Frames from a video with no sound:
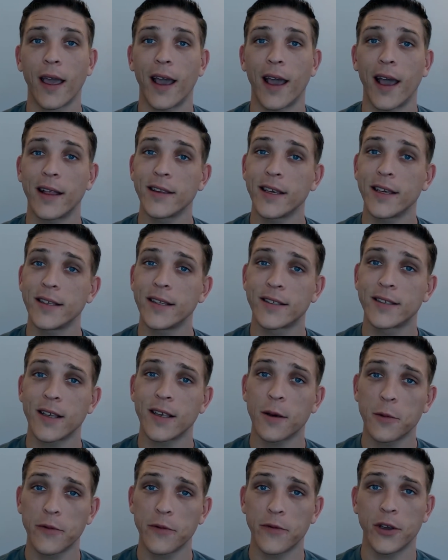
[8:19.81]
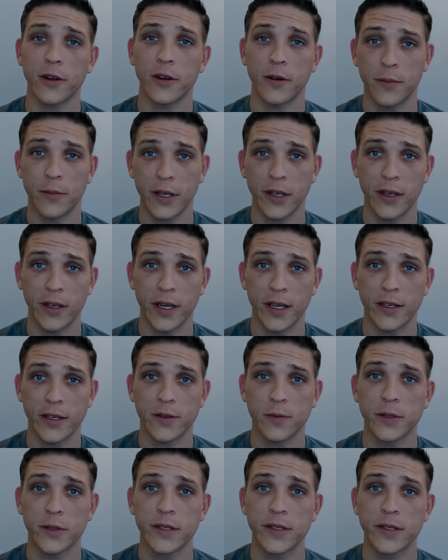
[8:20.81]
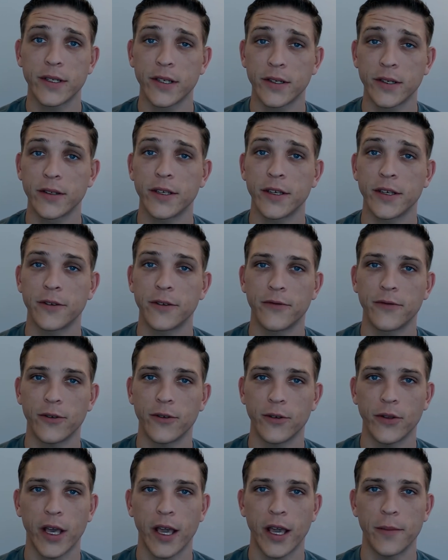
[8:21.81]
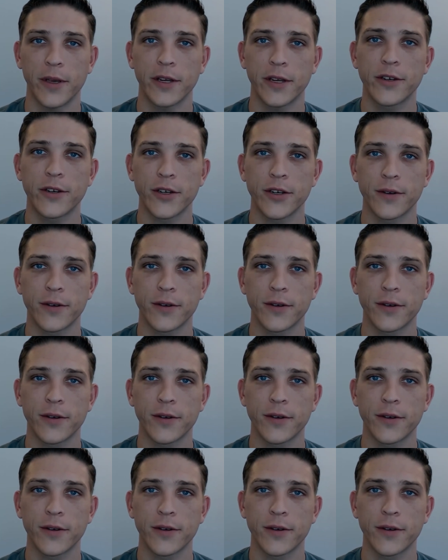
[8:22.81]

at least some of your abilities will still deal full damage.